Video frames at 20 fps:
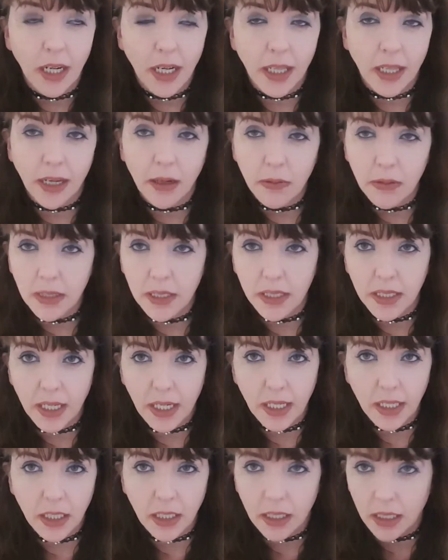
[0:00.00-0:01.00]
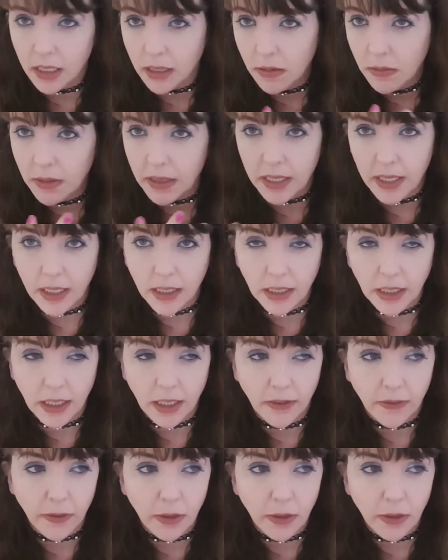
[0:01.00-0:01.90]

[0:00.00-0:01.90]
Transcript: and that will let you know when I have